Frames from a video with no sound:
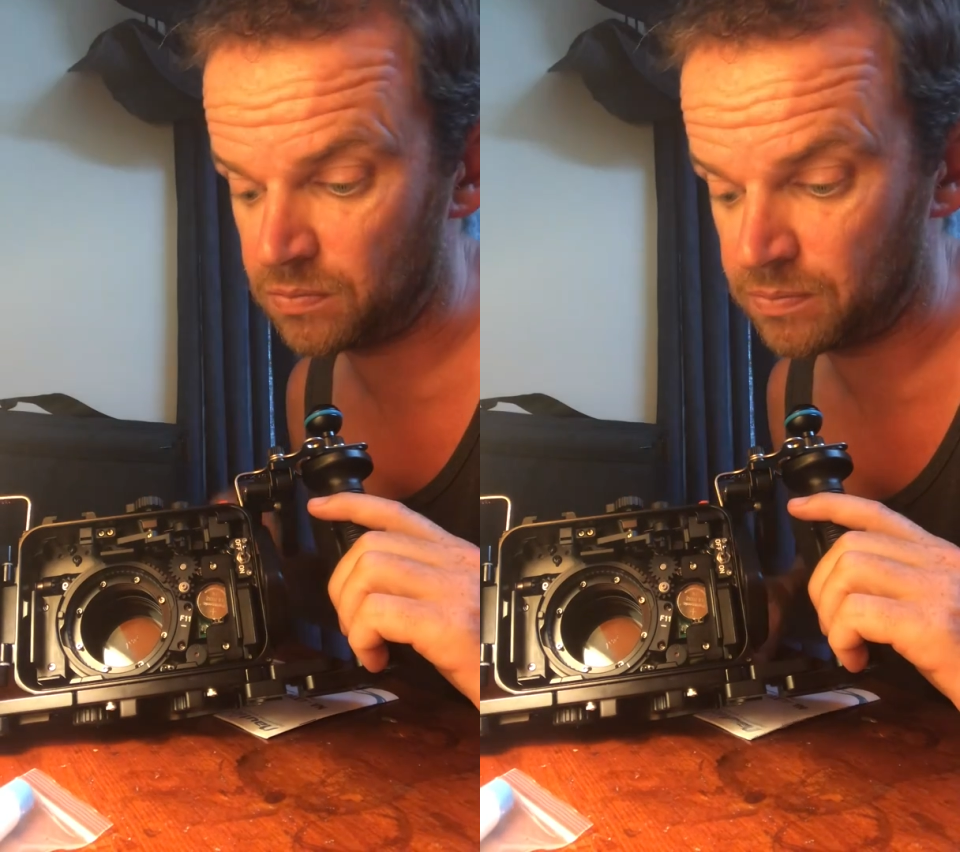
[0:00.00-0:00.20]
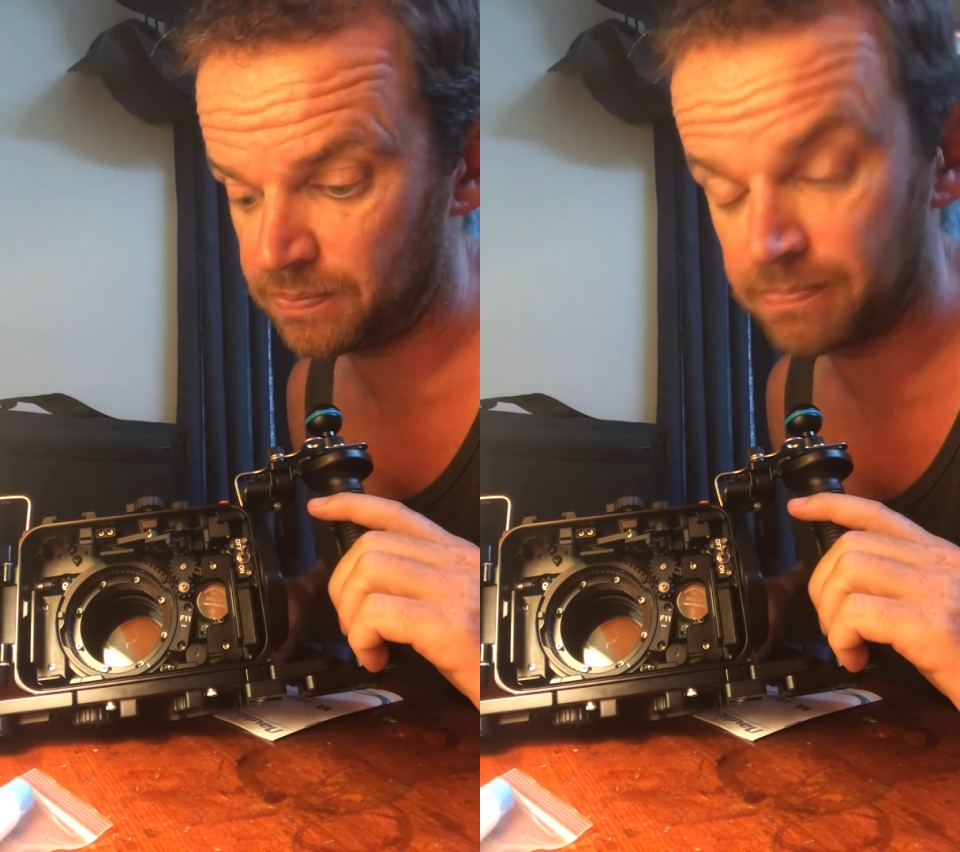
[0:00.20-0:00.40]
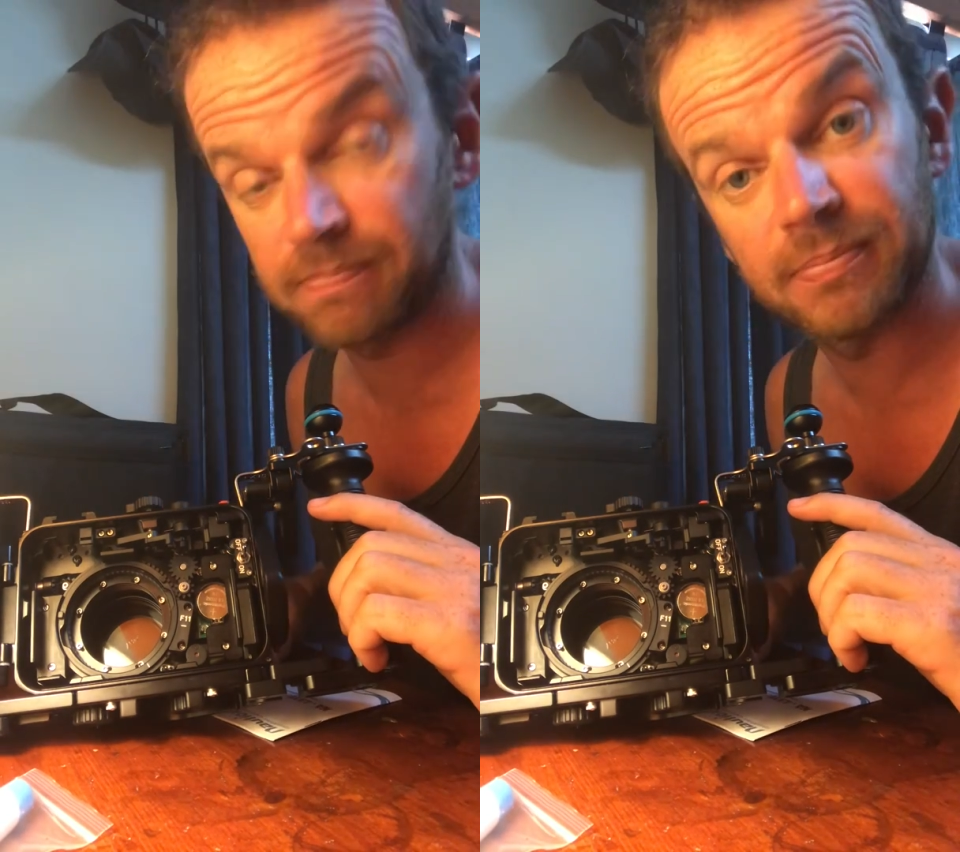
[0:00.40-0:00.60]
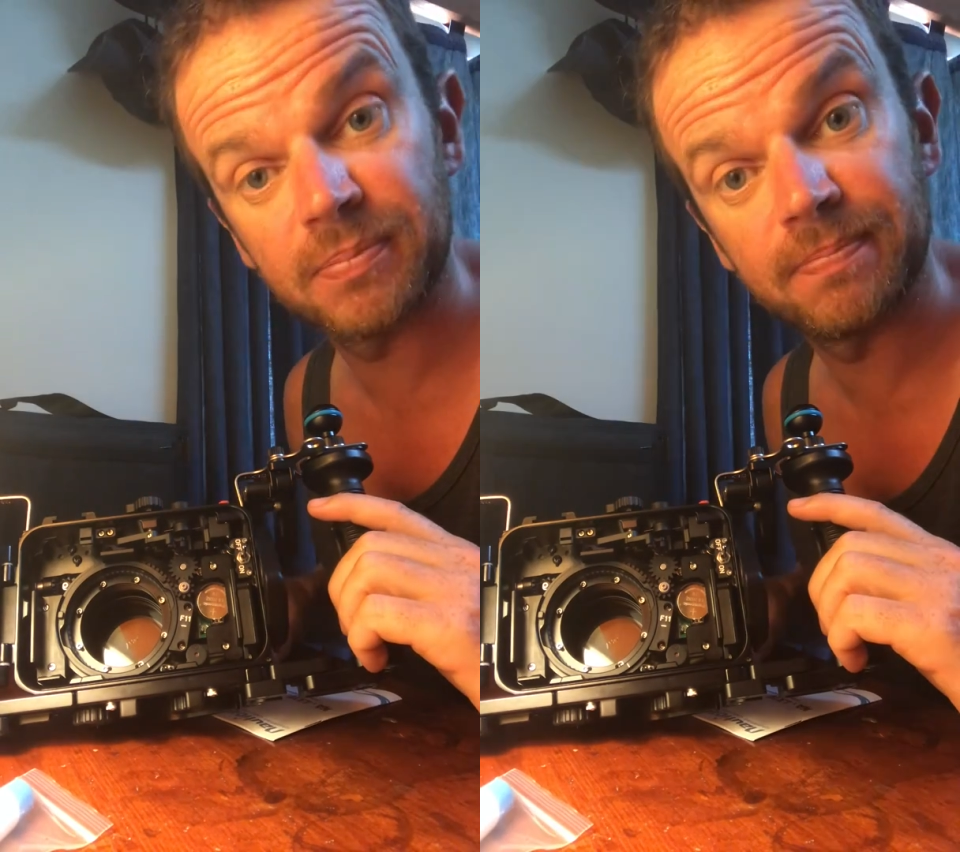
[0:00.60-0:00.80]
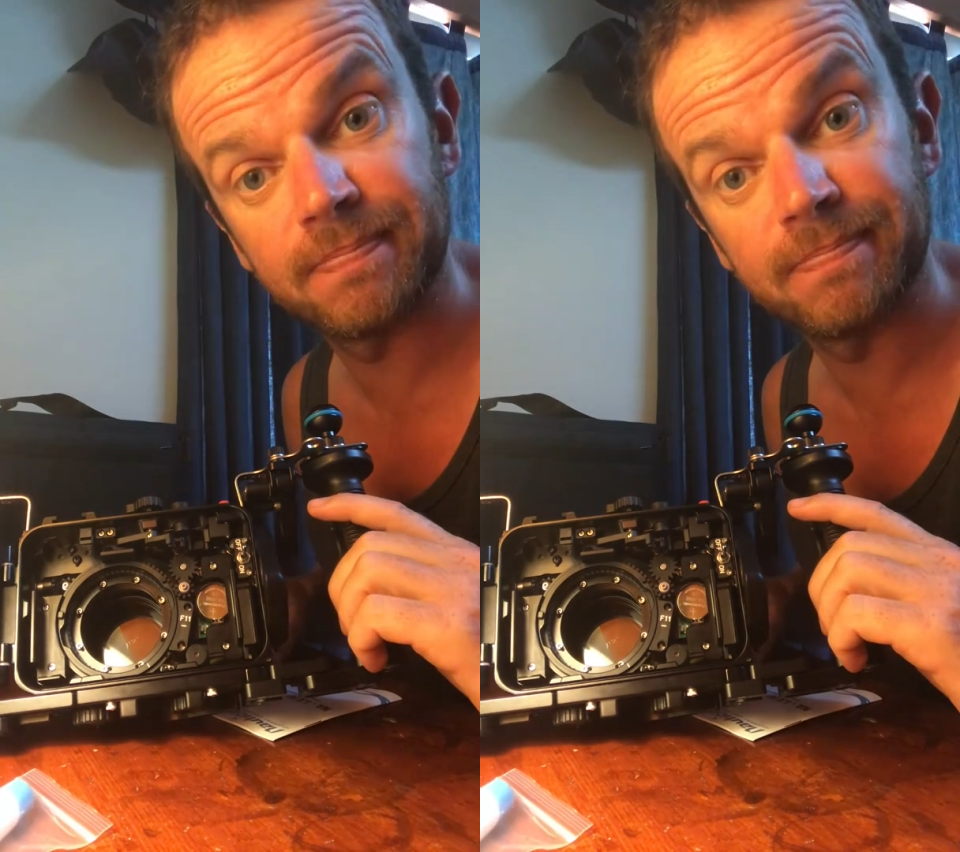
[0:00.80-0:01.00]

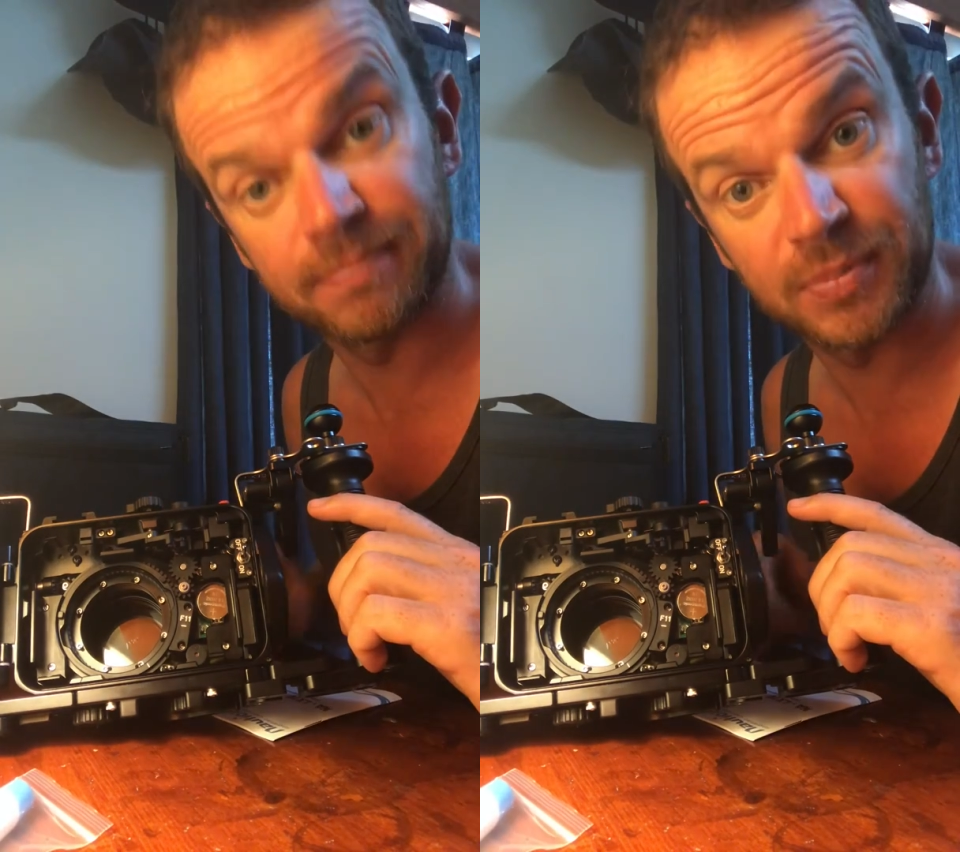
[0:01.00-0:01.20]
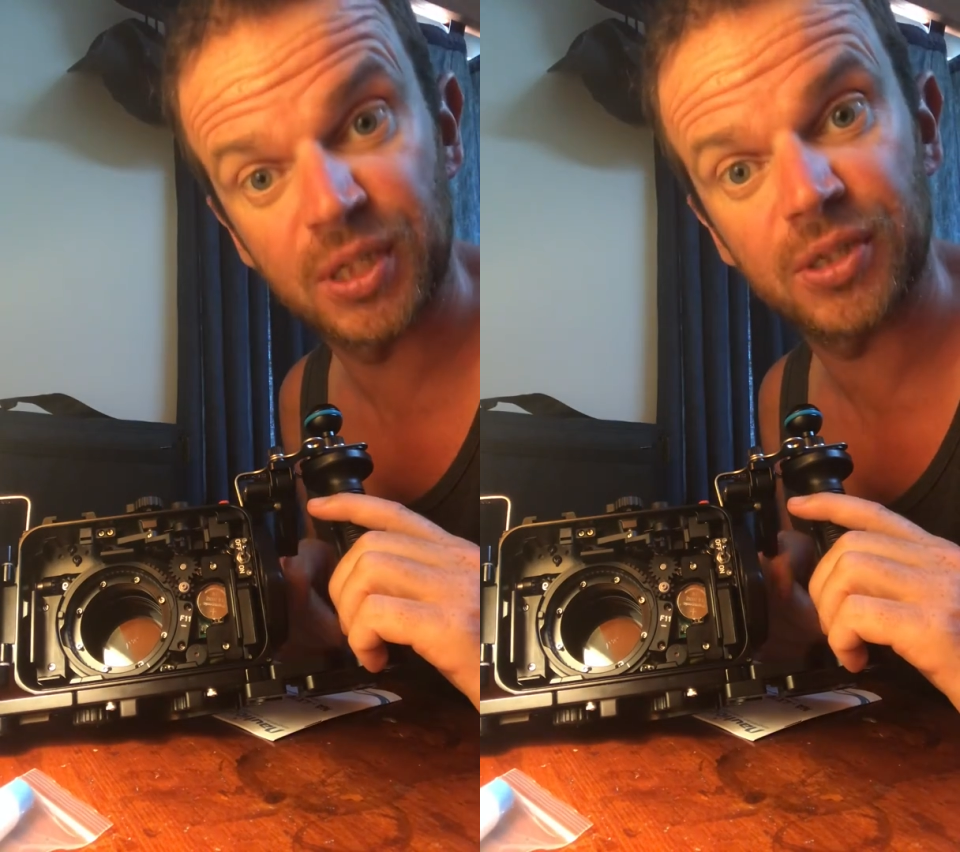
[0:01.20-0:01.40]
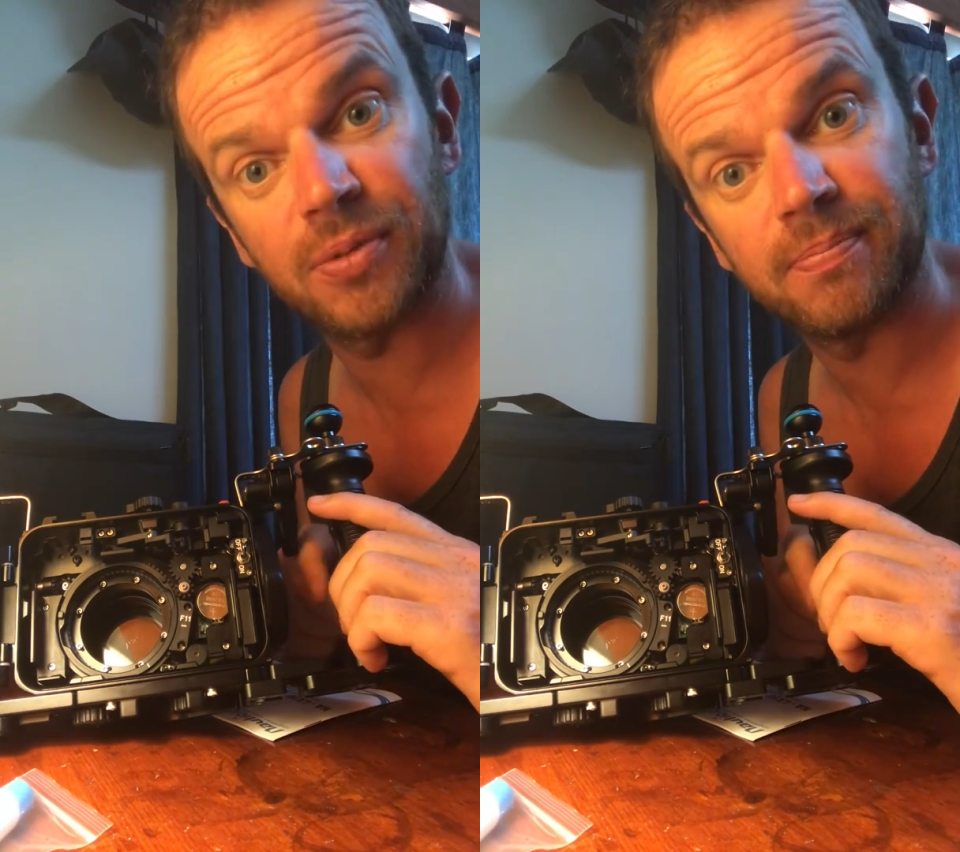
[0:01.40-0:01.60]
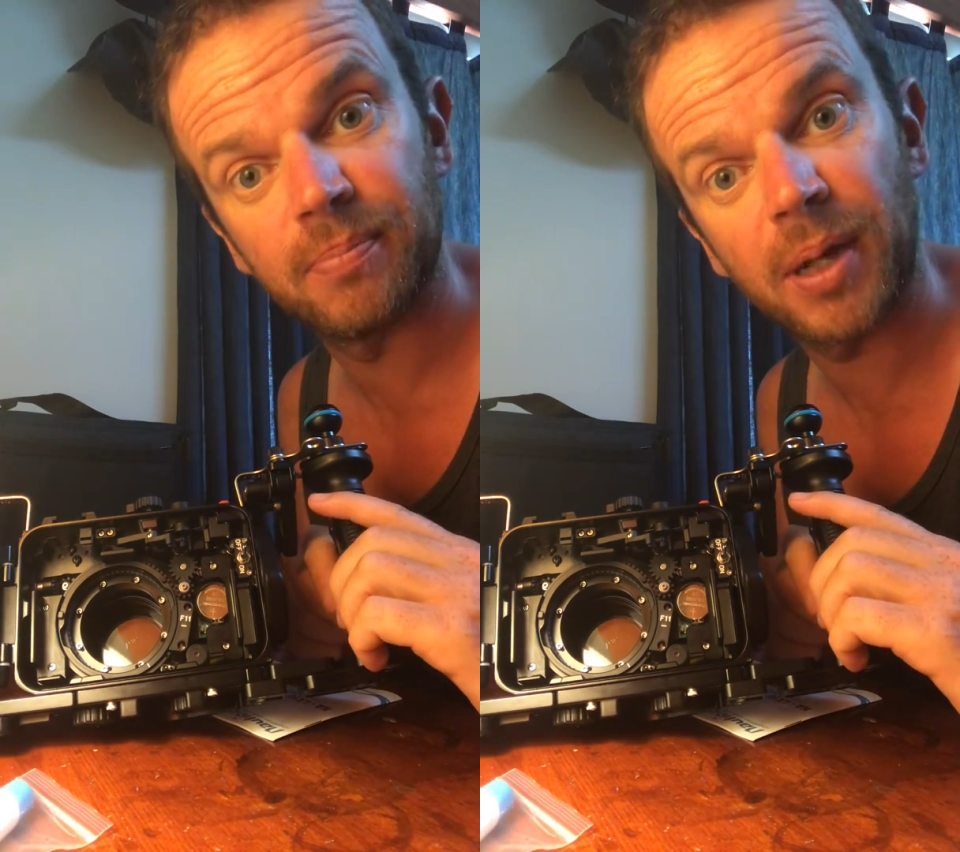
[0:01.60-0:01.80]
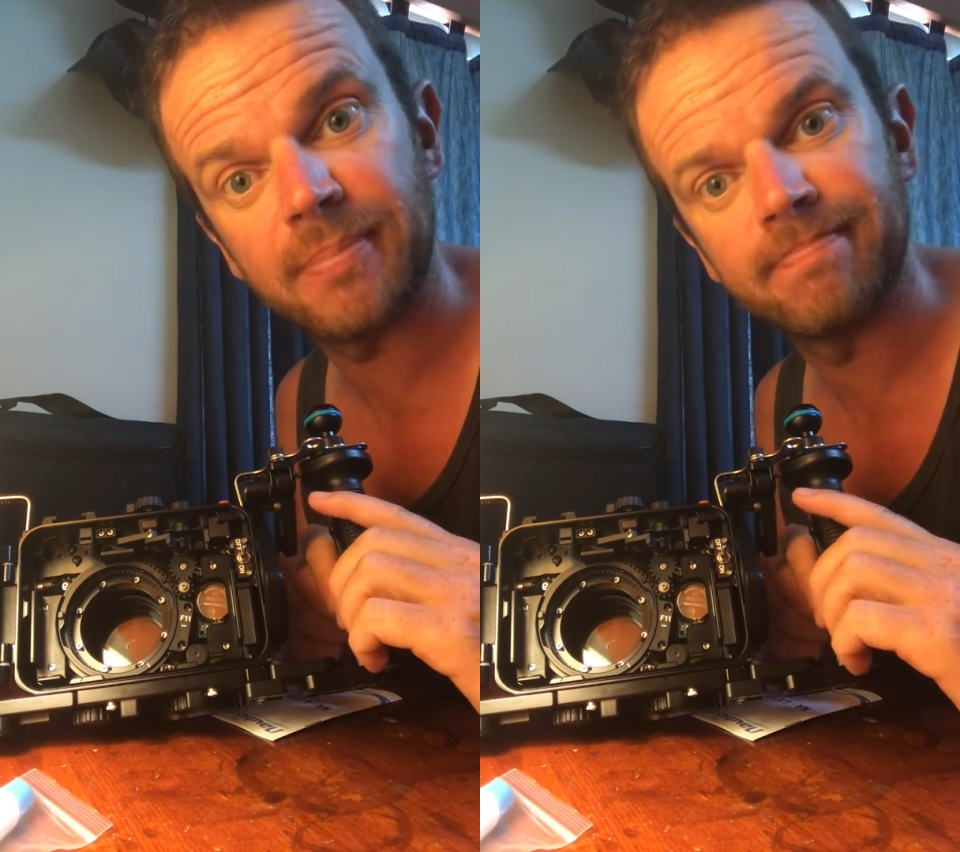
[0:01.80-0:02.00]
see you soon.
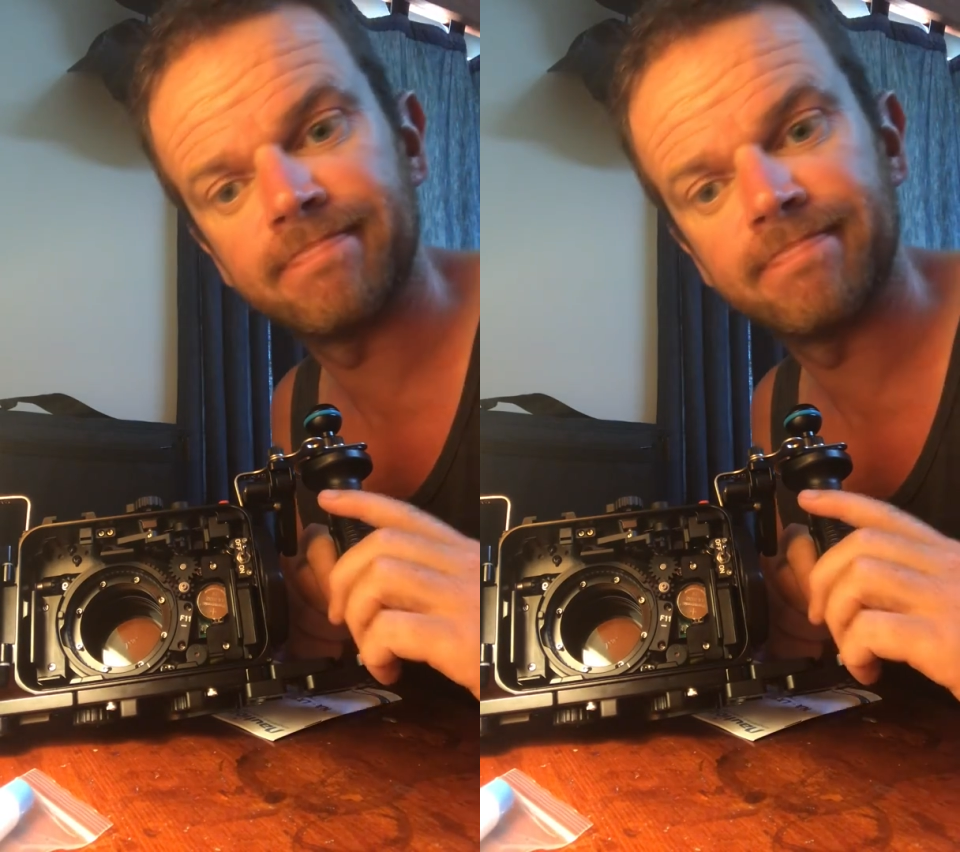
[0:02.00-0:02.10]
Bye.